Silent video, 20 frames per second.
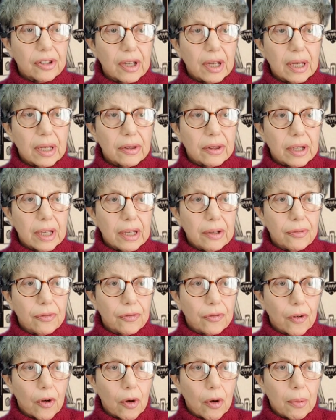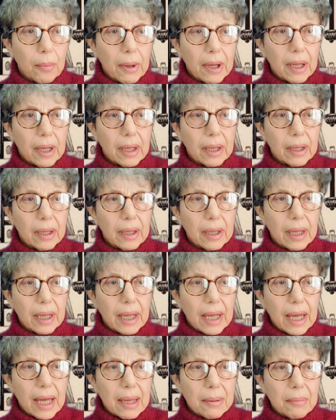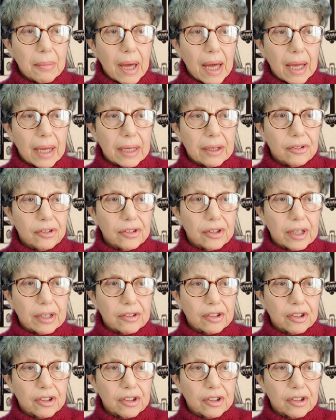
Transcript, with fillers: here the former MI6